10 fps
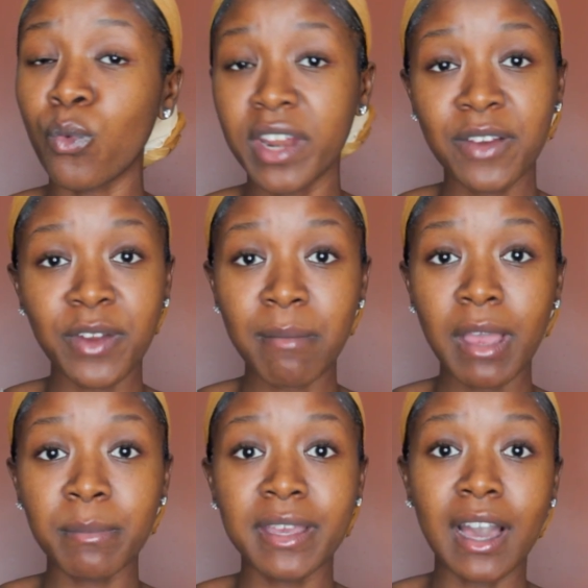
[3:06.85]
whatever it
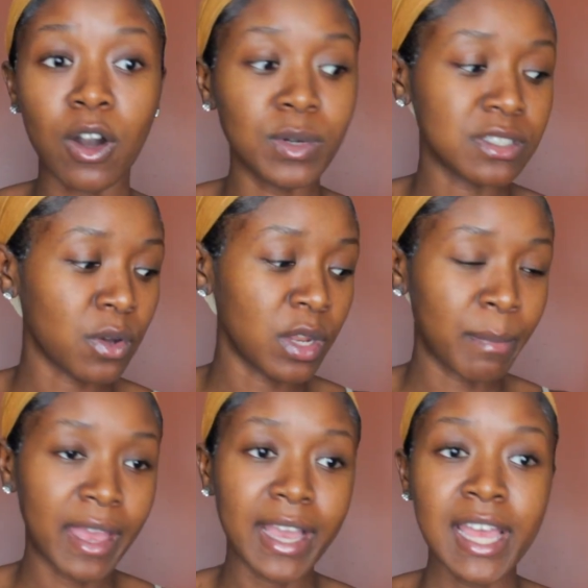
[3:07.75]
may be, I always look on
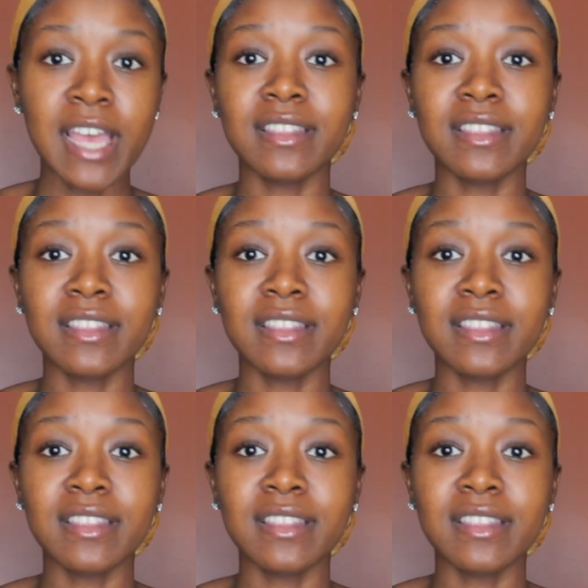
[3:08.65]
the back.